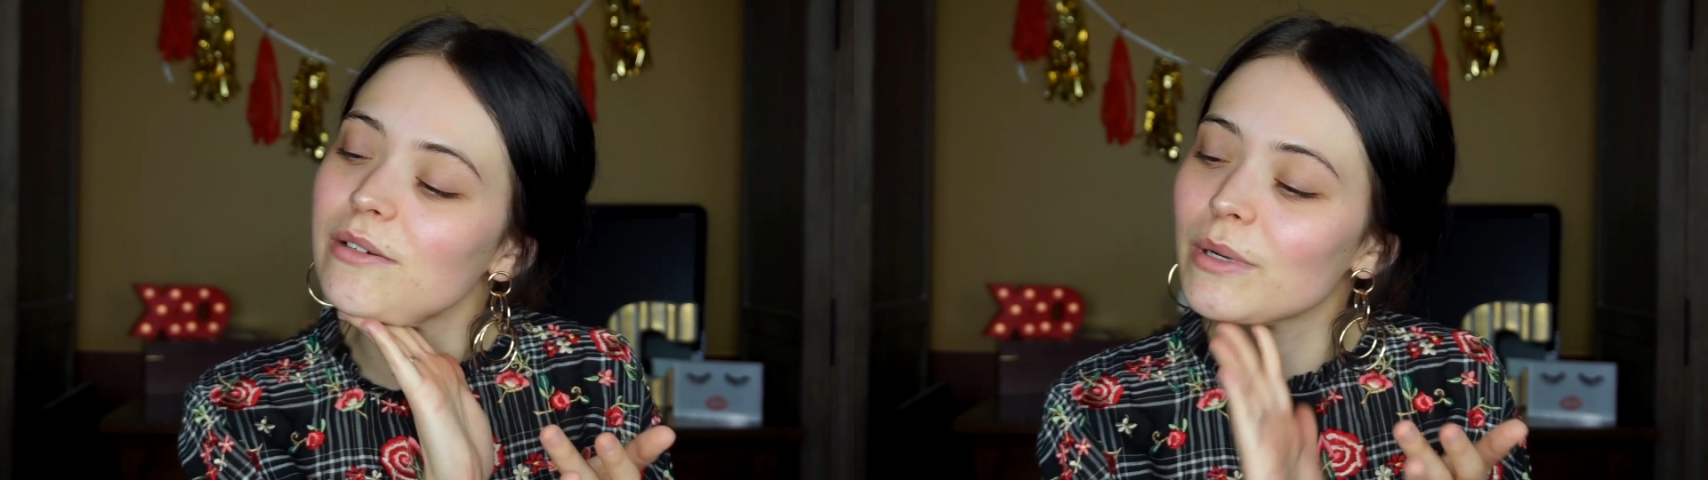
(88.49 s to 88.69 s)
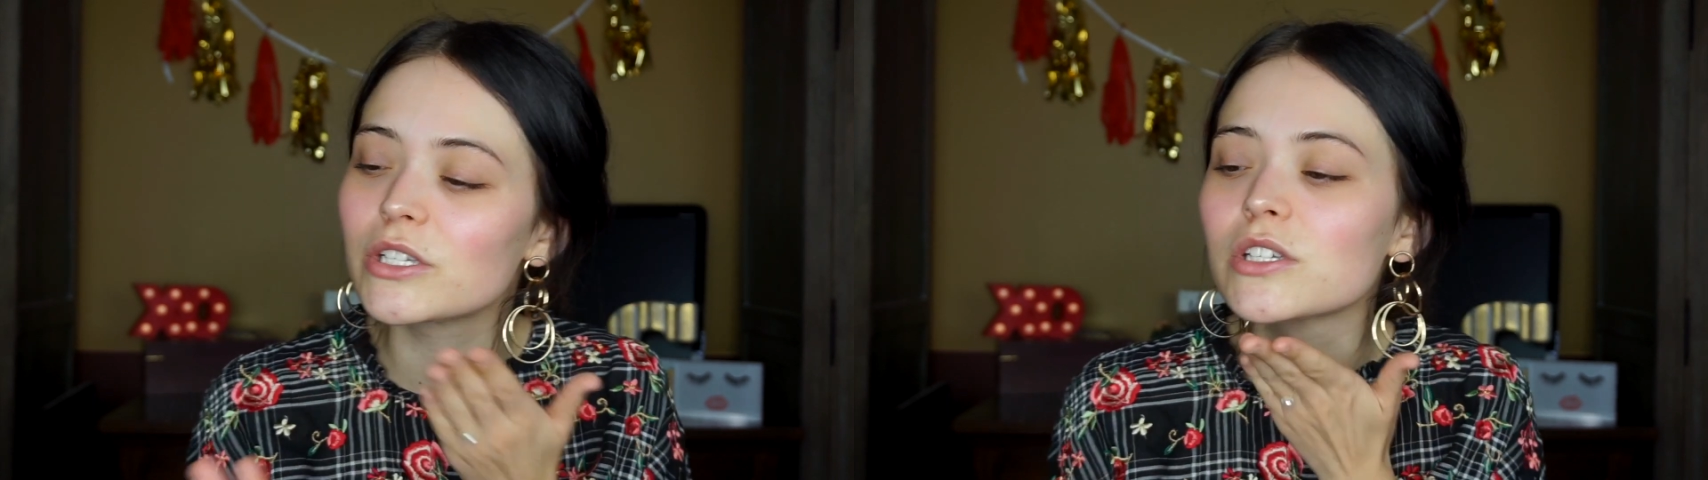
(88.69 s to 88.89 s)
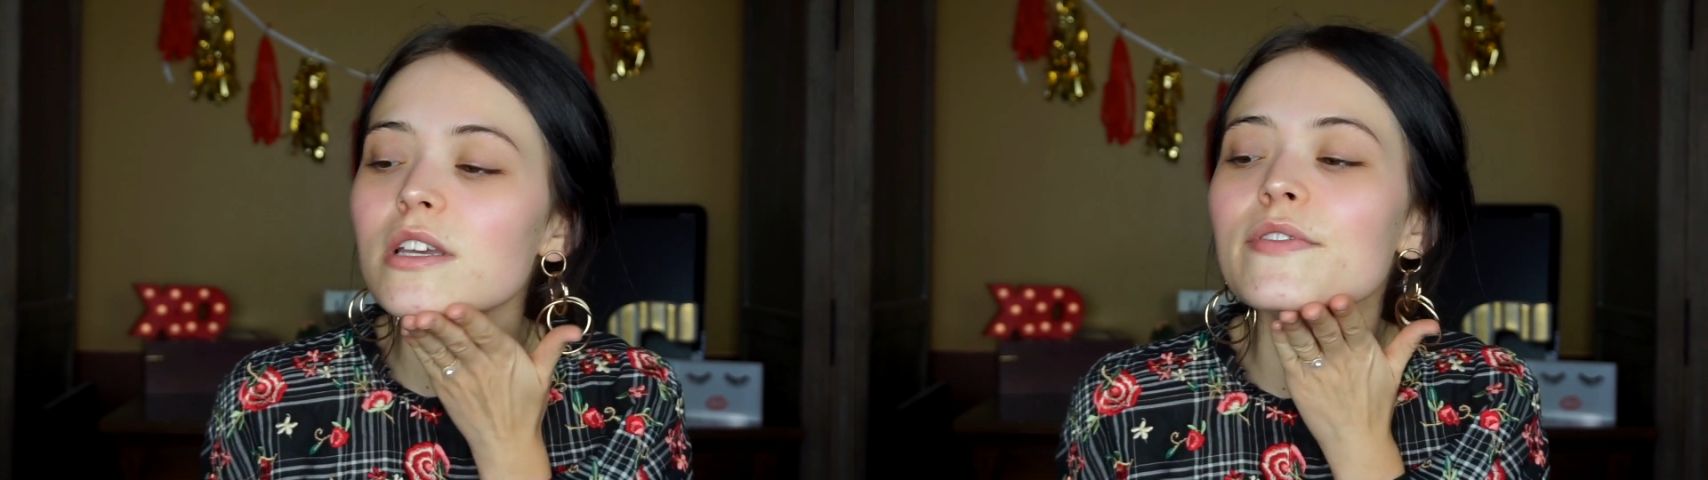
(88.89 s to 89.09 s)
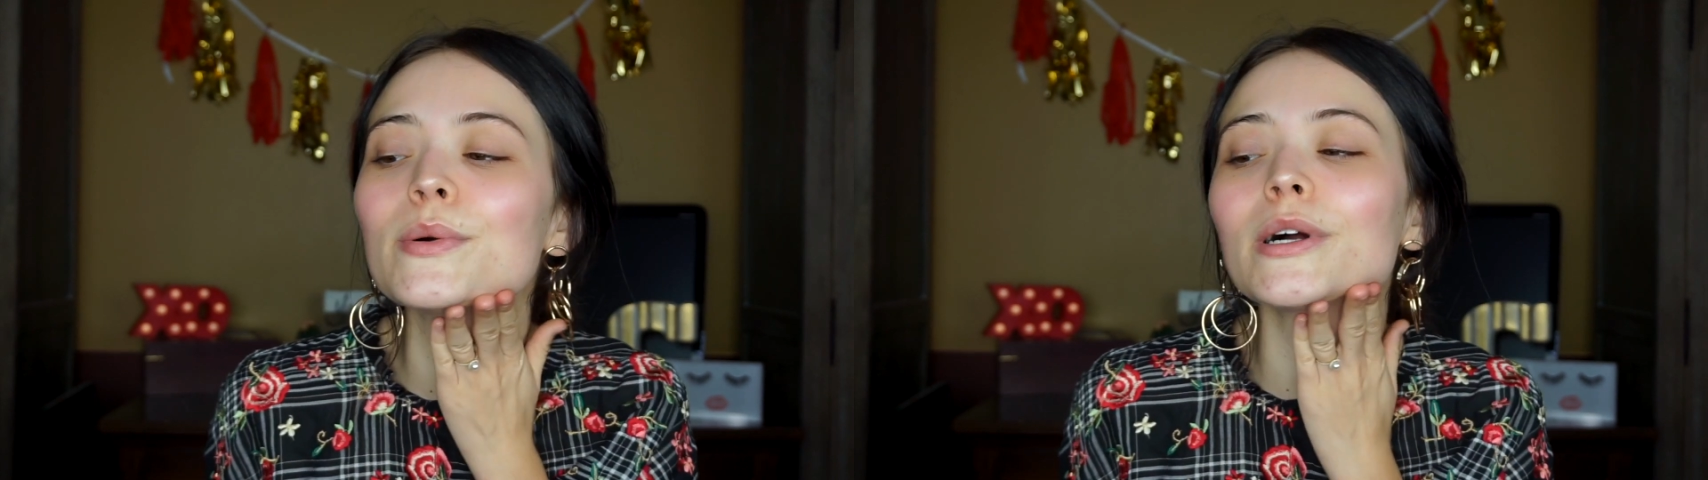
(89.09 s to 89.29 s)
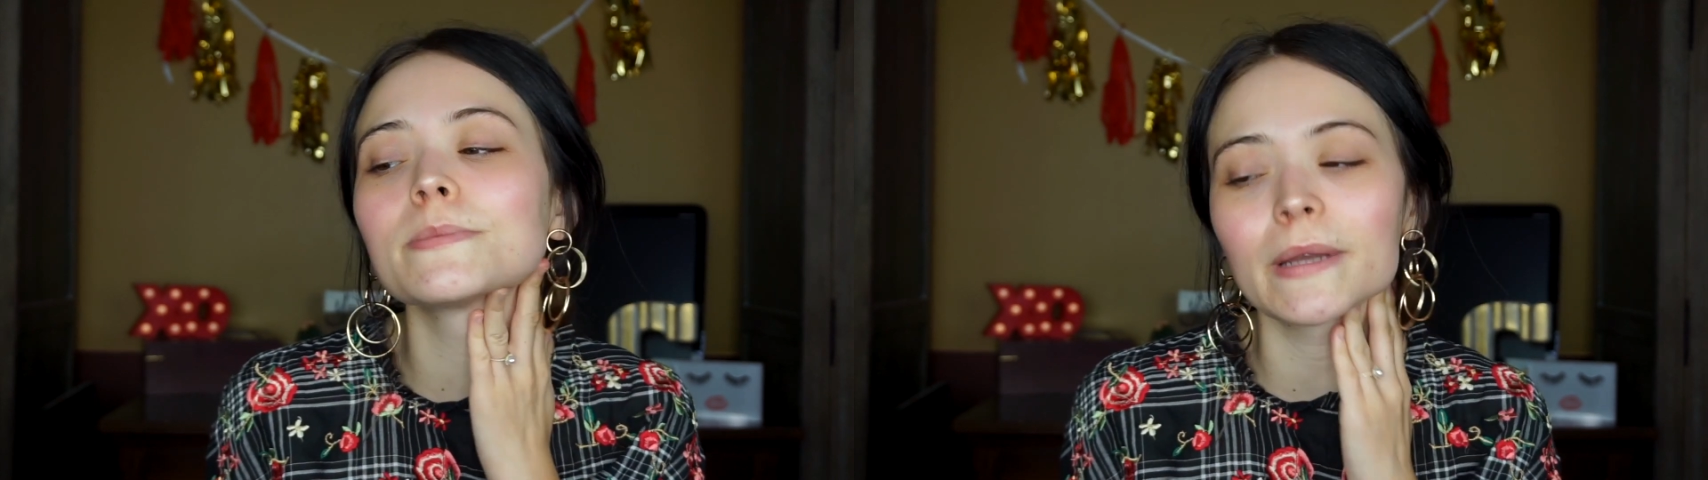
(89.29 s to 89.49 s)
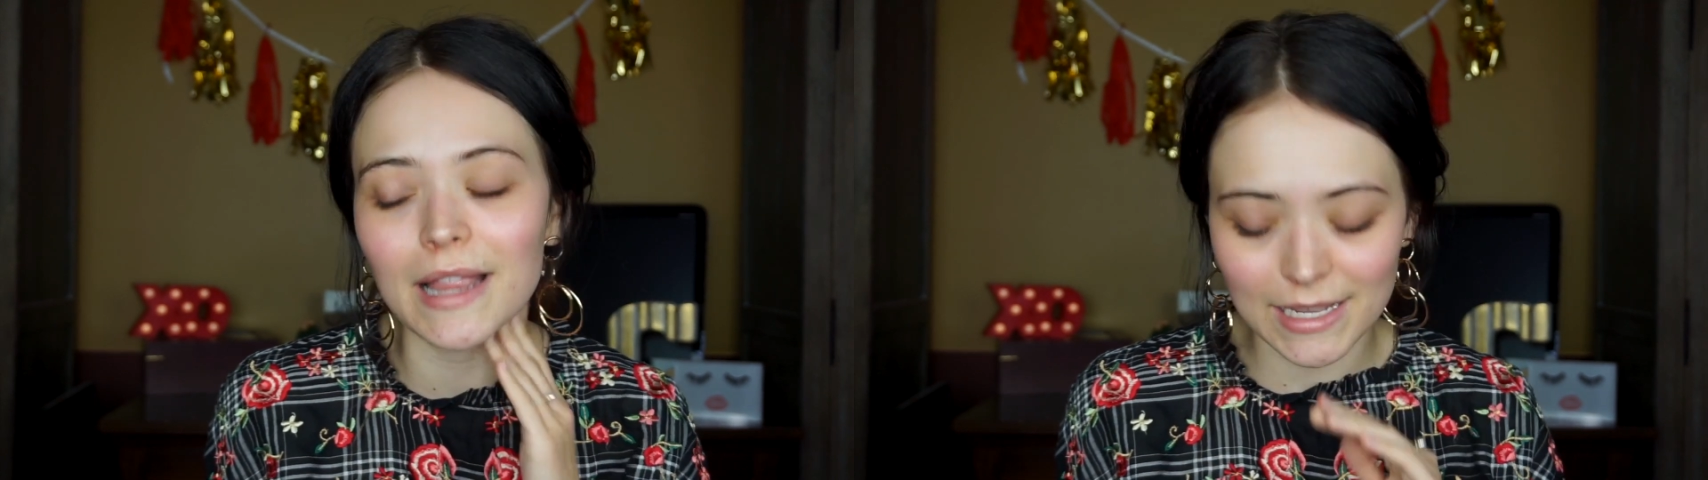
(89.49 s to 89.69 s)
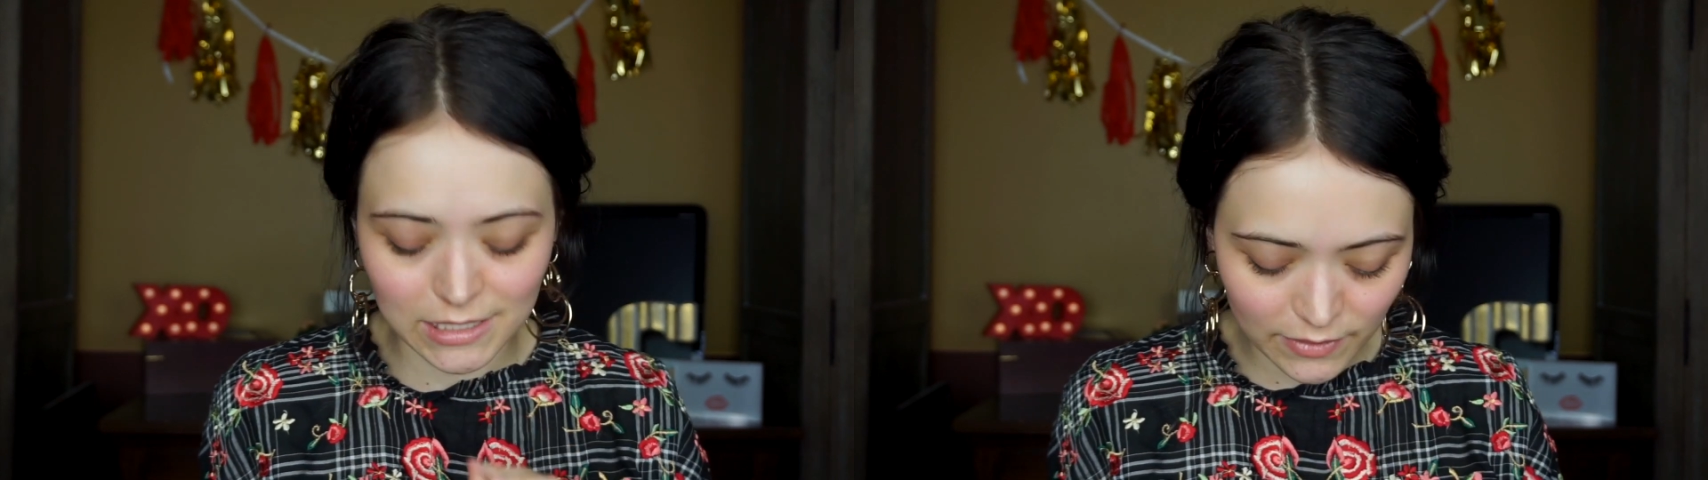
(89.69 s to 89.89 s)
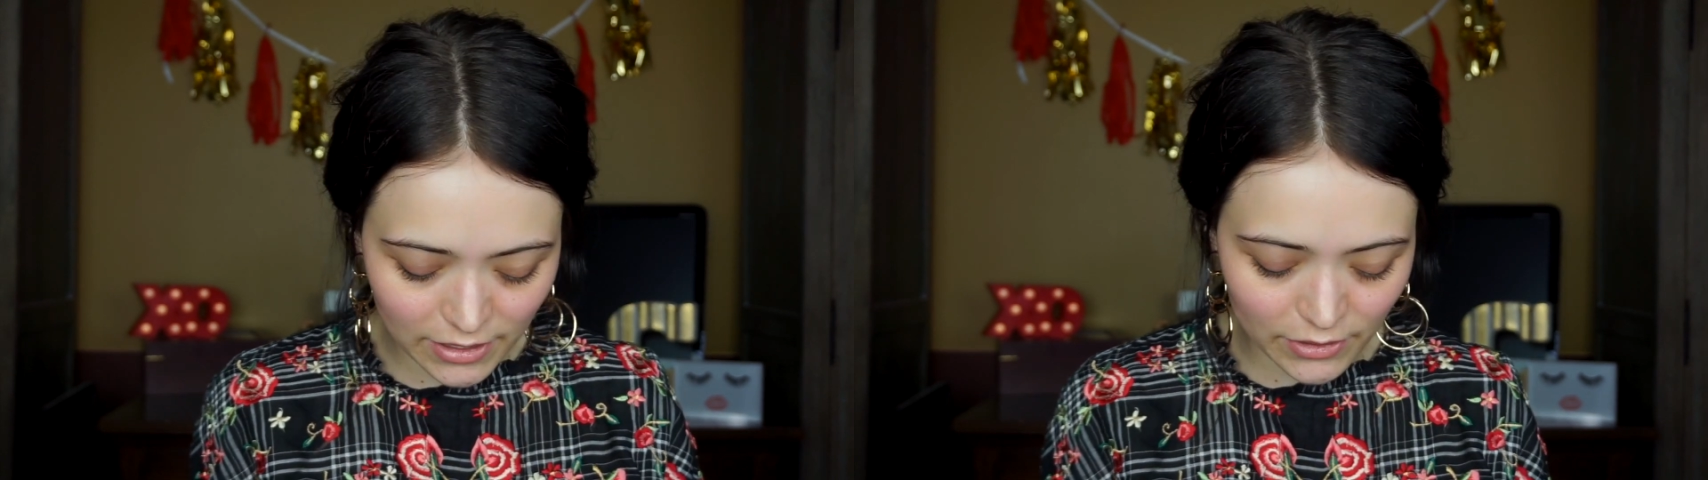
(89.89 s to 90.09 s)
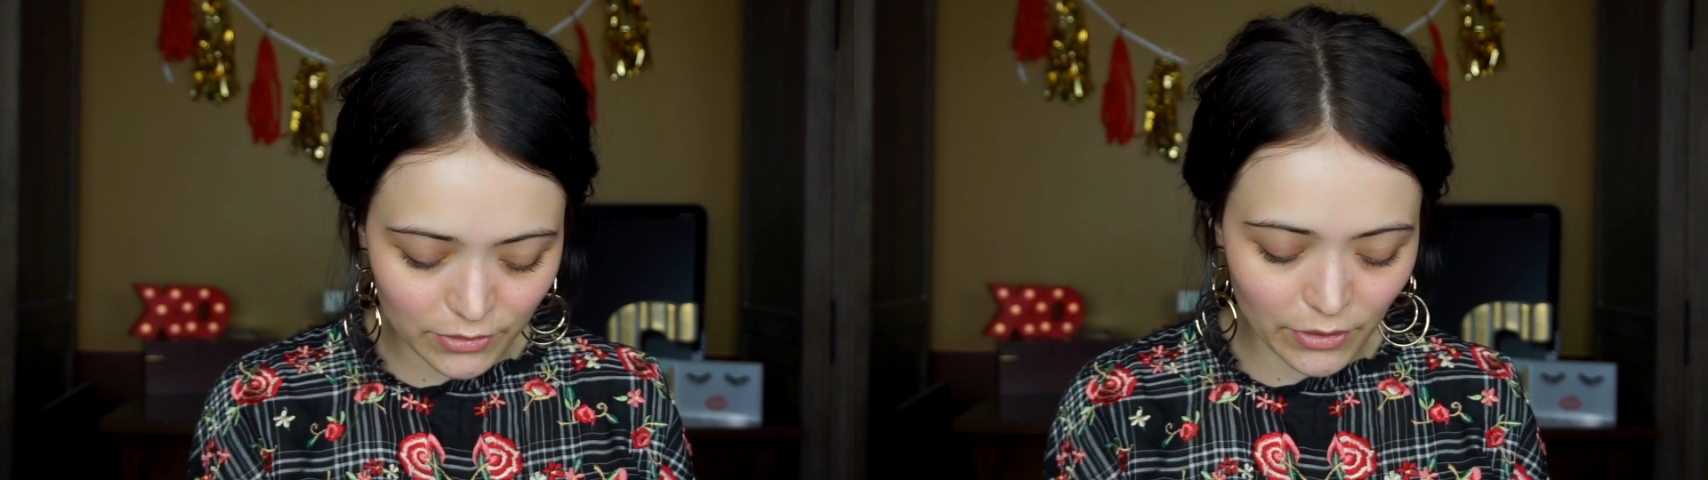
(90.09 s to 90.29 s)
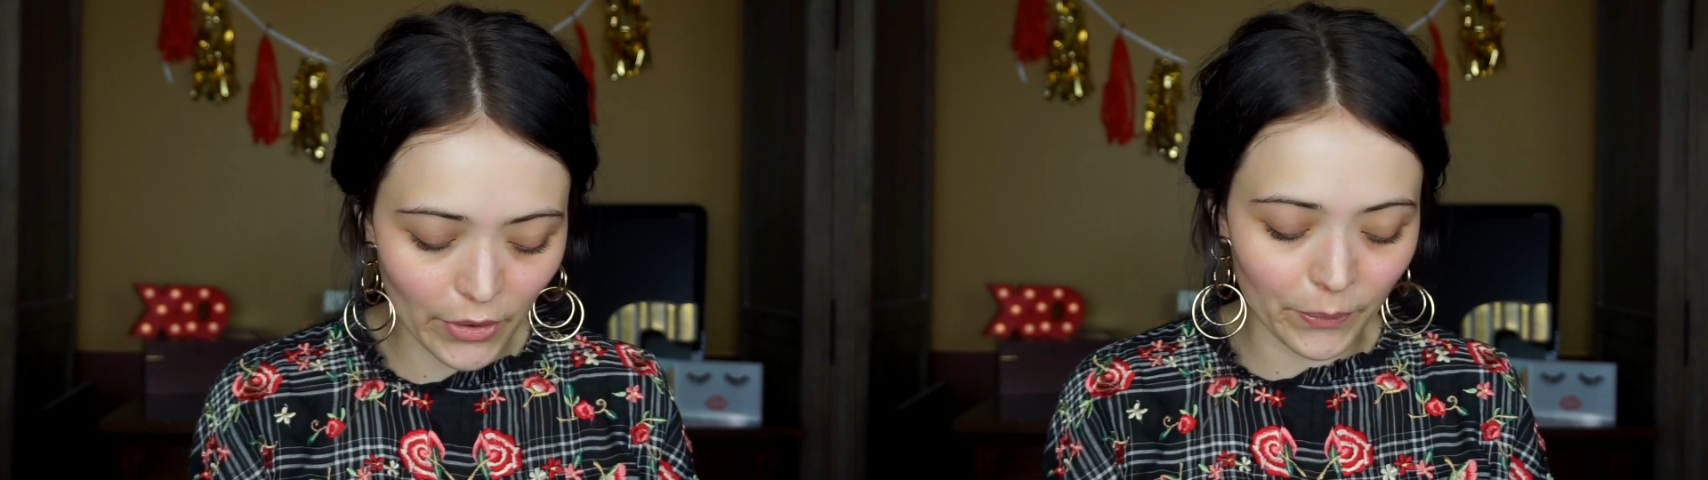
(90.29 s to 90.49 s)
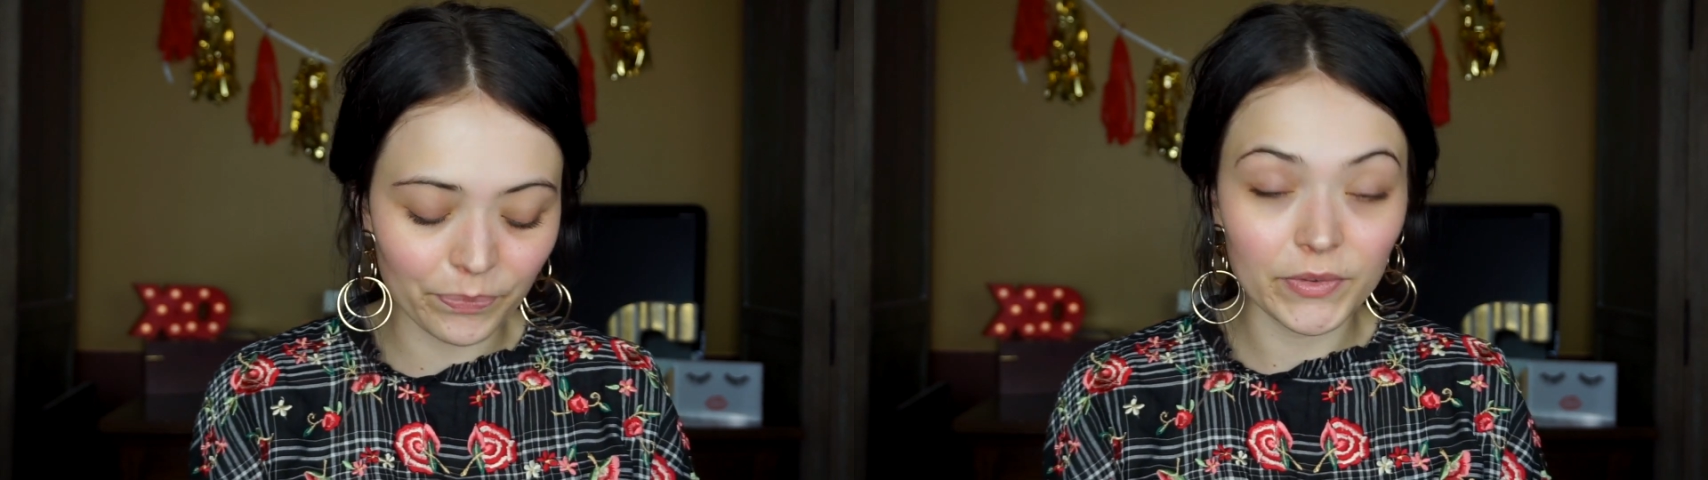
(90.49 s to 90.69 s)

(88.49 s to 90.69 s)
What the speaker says: which if you watched my last video, you know